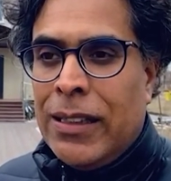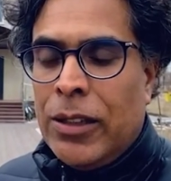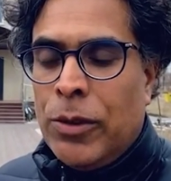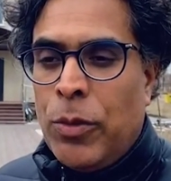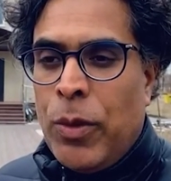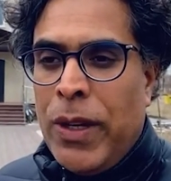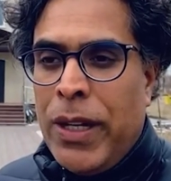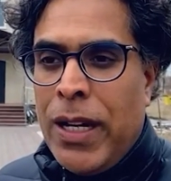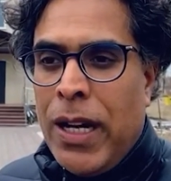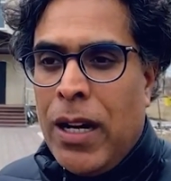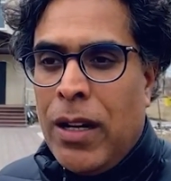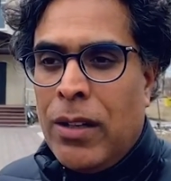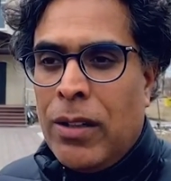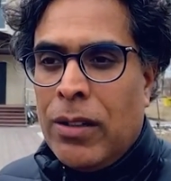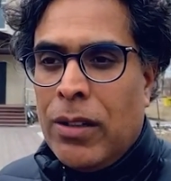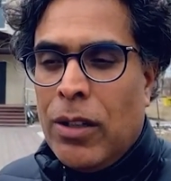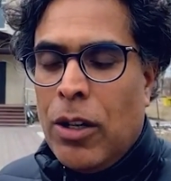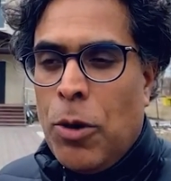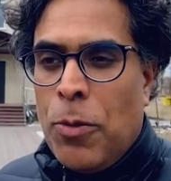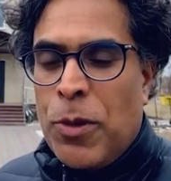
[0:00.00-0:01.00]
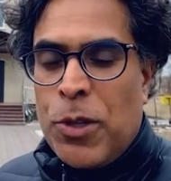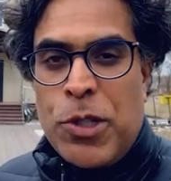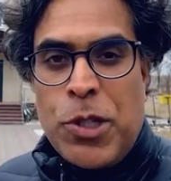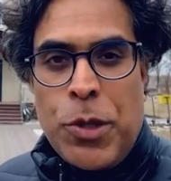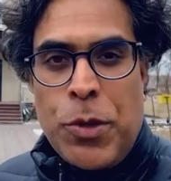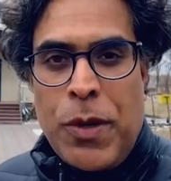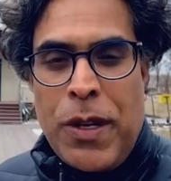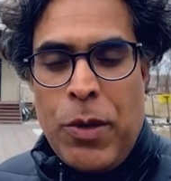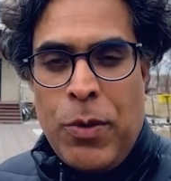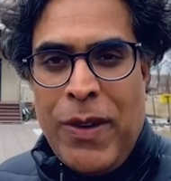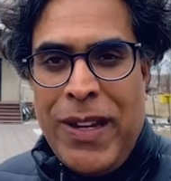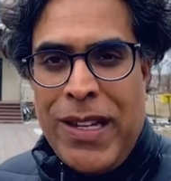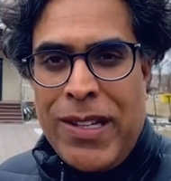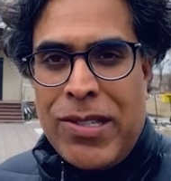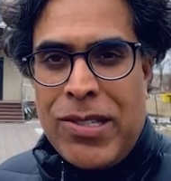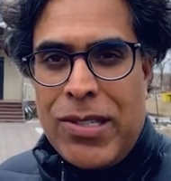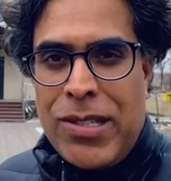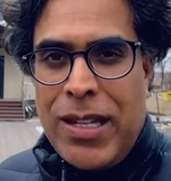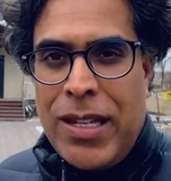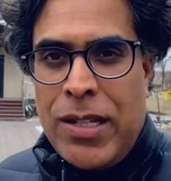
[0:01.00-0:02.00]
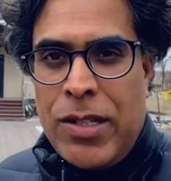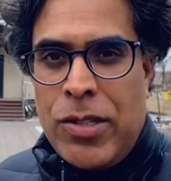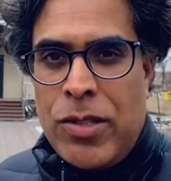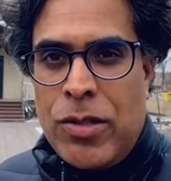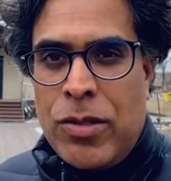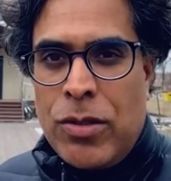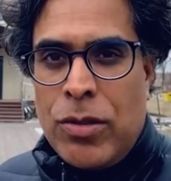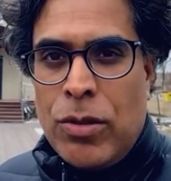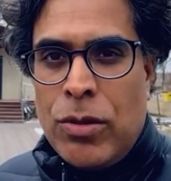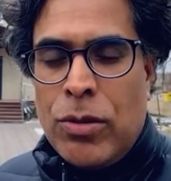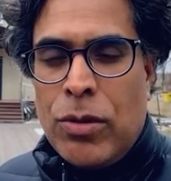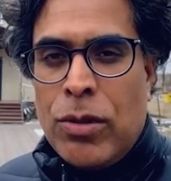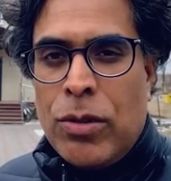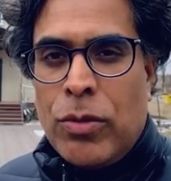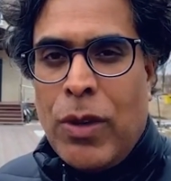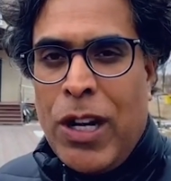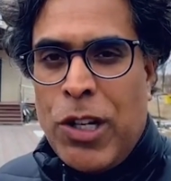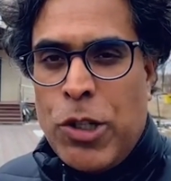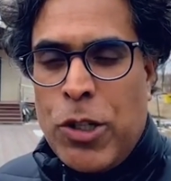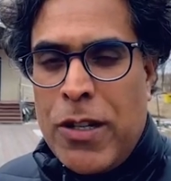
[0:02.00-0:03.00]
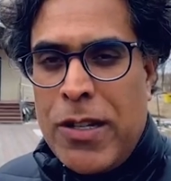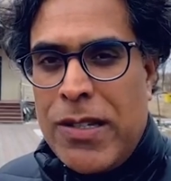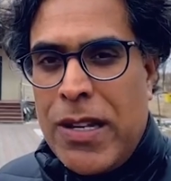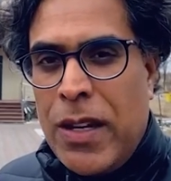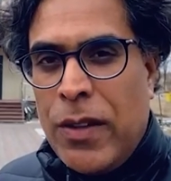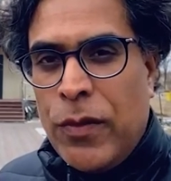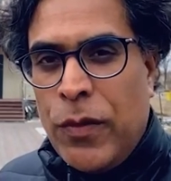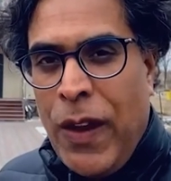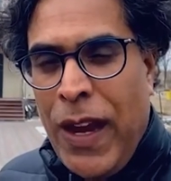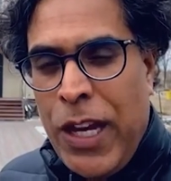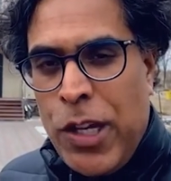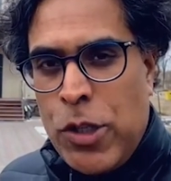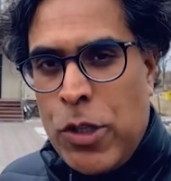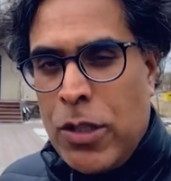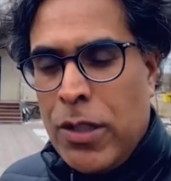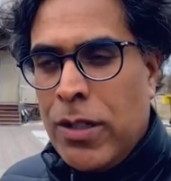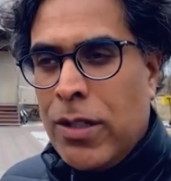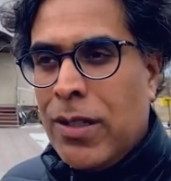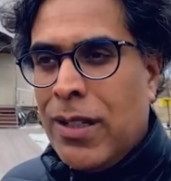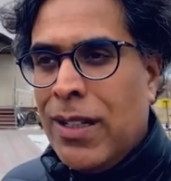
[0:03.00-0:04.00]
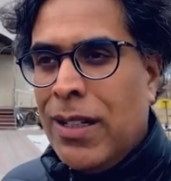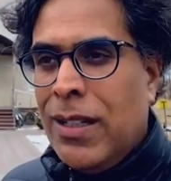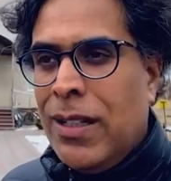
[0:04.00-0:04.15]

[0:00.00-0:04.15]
We are almost 3 weeks into Russia's invasion